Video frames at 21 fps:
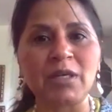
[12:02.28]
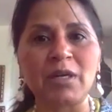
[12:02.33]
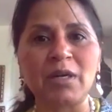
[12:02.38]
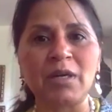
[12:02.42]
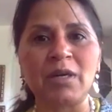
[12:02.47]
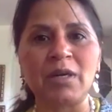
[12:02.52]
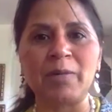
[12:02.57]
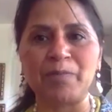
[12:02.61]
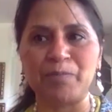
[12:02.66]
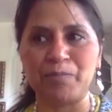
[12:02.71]

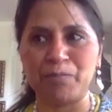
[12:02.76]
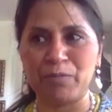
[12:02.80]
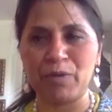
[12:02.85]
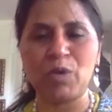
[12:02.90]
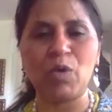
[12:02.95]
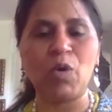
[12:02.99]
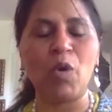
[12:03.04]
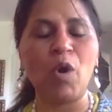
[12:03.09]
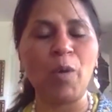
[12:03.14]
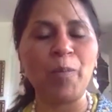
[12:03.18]
uh,
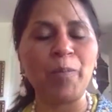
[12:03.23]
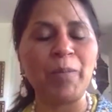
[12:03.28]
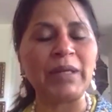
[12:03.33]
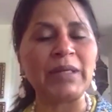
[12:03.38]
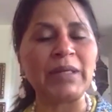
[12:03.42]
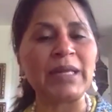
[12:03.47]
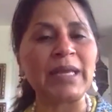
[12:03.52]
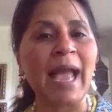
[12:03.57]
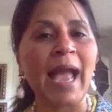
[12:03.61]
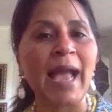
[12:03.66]
core
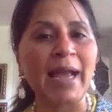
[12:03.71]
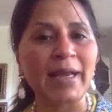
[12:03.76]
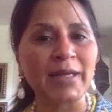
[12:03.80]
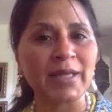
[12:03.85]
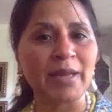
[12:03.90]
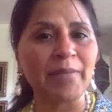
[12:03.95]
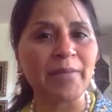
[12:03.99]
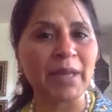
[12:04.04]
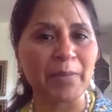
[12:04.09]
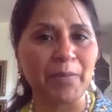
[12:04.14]
building
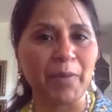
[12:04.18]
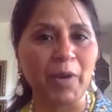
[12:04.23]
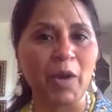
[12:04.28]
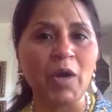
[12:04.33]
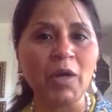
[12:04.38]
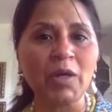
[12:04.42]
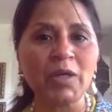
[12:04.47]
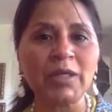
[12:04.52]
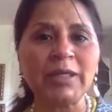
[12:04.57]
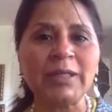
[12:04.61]
academic
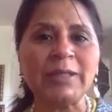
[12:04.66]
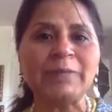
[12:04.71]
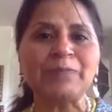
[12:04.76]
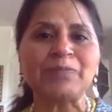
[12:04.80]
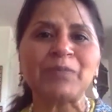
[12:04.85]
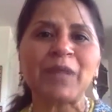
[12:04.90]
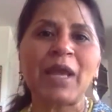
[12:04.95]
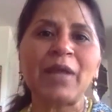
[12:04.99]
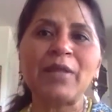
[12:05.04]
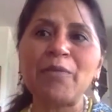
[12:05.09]
block.
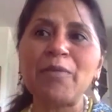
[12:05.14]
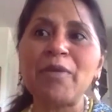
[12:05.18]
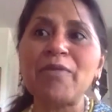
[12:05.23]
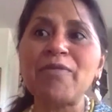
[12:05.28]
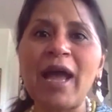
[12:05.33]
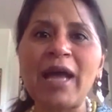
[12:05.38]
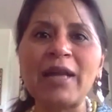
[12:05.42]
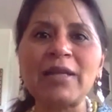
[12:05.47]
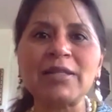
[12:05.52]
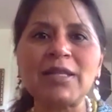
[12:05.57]
And then we've
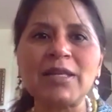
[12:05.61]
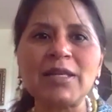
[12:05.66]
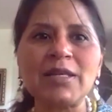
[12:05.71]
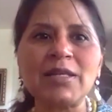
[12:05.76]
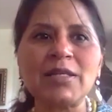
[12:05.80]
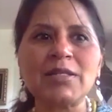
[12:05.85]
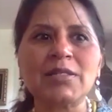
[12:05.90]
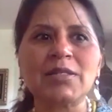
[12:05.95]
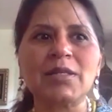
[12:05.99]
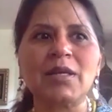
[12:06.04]
had
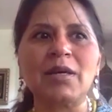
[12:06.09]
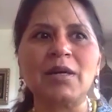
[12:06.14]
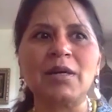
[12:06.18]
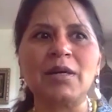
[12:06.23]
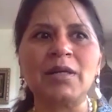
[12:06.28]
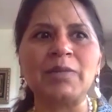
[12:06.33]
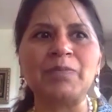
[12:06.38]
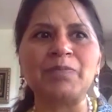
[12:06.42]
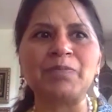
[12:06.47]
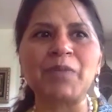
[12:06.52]
these
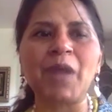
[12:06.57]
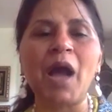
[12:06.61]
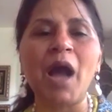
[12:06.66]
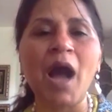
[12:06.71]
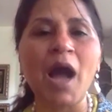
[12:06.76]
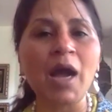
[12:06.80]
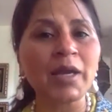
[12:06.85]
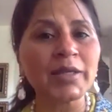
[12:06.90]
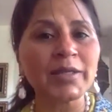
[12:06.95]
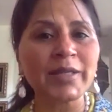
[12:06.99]
um,
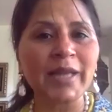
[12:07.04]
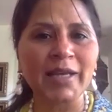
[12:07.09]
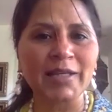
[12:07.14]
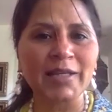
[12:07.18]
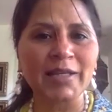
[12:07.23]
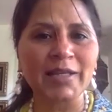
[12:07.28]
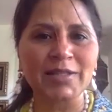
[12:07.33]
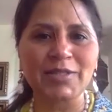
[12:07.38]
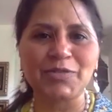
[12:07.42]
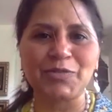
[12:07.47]

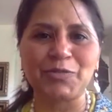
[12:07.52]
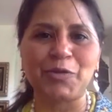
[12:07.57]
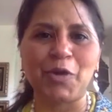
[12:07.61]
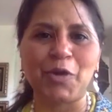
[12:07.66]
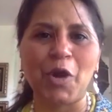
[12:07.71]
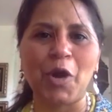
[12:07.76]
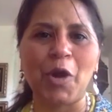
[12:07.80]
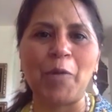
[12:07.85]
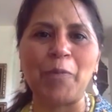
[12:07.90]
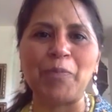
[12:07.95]
architects
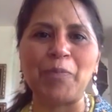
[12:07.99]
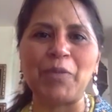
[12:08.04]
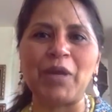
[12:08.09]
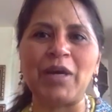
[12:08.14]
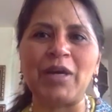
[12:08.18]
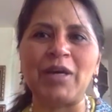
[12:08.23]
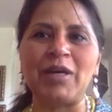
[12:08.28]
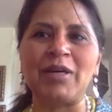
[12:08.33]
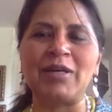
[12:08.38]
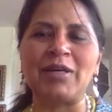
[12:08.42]
from
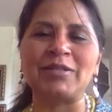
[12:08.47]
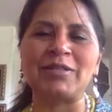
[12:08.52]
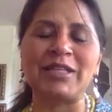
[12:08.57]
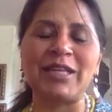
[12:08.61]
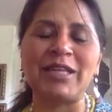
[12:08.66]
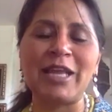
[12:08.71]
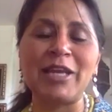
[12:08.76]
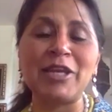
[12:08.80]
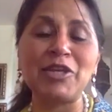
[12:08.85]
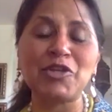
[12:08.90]
uh, the
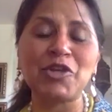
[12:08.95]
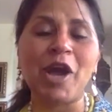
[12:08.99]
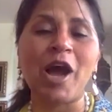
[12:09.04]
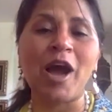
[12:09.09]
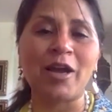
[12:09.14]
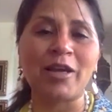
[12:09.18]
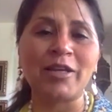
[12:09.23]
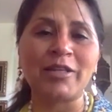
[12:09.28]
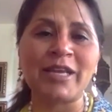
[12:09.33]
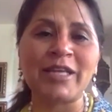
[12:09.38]
Danish
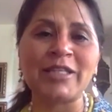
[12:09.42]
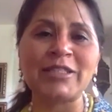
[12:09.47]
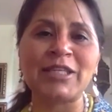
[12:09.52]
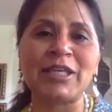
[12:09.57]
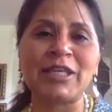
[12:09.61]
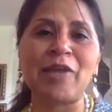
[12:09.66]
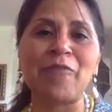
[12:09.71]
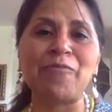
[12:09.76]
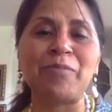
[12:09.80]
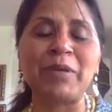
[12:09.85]
architects that
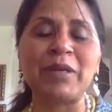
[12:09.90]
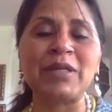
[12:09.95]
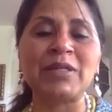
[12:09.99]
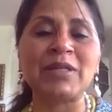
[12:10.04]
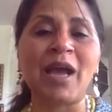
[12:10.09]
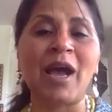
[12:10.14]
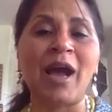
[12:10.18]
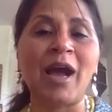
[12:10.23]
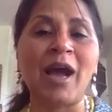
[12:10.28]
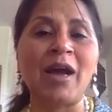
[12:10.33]
have built
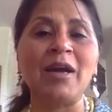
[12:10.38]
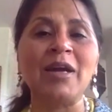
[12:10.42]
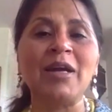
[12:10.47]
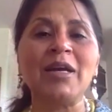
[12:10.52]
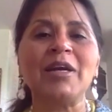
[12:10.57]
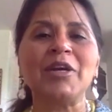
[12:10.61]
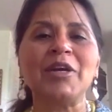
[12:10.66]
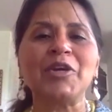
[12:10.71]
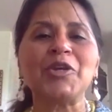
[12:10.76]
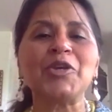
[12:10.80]
our
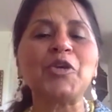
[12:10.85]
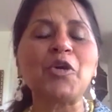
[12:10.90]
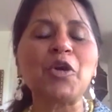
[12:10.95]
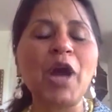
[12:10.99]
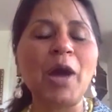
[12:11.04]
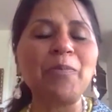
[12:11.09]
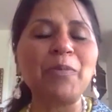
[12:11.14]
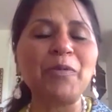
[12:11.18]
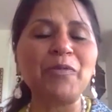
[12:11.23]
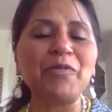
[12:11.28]

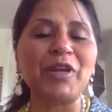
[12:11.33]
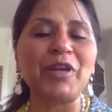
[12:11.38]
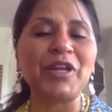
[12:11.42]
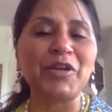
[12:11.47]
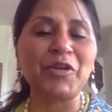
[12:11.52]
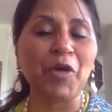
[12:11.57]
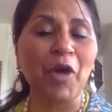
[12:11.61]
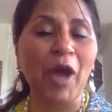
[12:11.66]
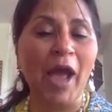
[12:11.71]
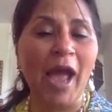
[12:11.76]
yoga
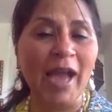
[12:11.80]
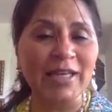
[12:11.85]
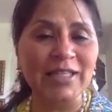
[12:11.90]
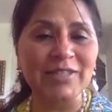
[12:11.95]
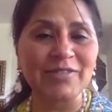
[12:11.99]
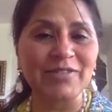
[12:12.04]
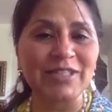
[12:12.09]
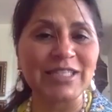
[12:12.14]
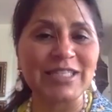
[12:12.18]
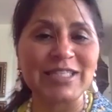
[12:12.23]
pavilion or
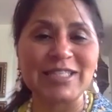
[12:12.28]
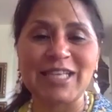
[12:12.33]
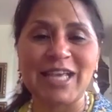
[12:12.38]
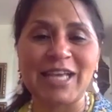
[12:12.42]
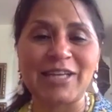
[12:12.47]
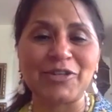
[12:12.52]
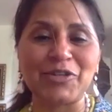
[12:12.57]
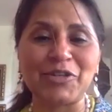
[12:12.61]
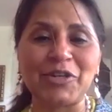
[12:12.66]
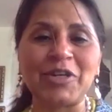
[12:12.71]
activity
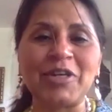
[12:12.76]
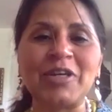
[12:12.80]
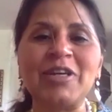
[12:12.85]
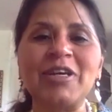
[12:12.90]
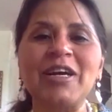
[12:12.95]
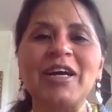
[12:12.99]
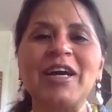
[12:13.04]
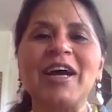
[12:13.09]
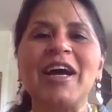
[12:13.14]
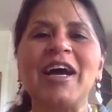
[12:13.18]
center.
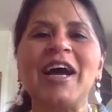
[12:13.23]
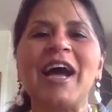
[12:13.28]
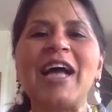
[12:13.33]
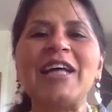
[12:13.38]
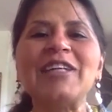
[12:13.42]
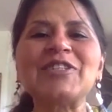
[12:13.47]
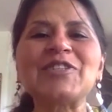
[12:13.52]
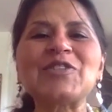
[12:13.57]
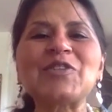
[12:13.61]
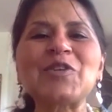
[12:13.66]

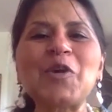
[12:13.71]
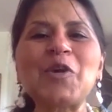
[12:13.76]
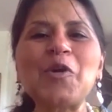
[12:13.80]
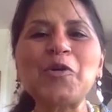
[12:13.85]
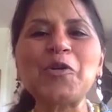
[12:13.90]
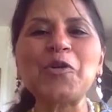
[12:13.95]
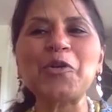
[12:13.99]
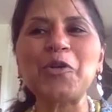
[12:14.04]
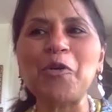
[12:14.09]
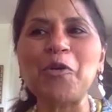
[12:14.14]
And so,
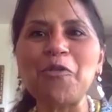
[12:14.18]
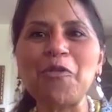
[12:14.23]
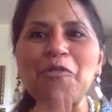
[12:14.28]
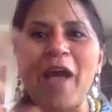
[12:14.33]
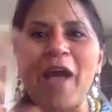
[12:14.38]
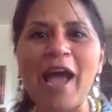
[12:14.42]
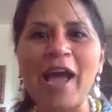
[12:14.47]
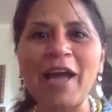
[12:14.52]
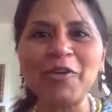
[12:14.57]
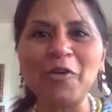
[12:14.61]
you know, we've
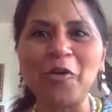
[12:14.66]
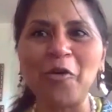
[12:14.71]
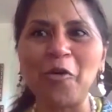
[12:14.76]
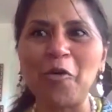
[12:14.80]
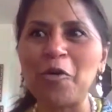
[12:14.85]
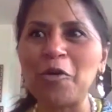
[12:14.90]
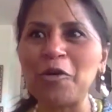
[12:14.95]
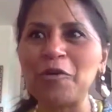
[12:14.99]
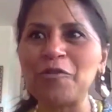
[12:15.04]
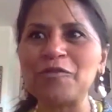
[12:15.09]
had
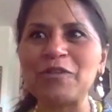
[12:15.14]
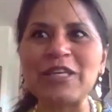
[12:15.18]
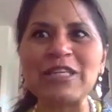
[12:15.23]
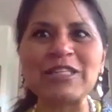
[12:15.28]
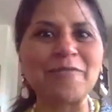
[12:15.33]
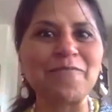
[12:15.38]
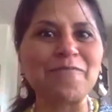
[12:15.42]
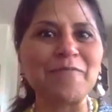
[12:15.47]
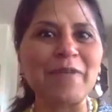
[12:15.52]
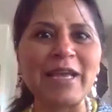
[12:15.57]
all of
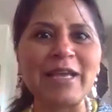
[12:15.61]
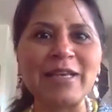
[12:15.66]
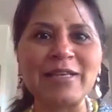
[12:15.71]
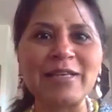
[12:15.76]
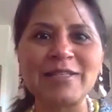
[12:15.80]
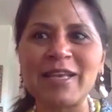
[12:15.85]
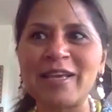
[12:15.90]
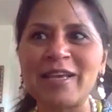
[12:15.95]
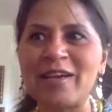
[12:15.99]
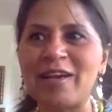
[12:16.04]
these
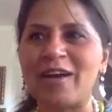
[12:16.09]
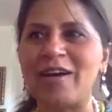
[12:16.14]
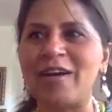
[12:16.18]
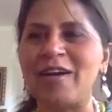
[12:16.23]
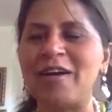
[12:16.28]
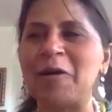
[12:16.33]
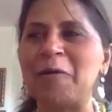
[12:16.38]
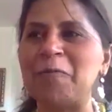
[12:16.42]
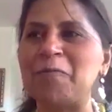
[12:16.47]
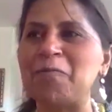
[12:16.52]
amazing
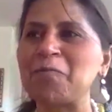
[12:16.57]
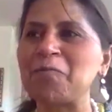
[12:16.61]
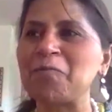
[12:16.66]
uh,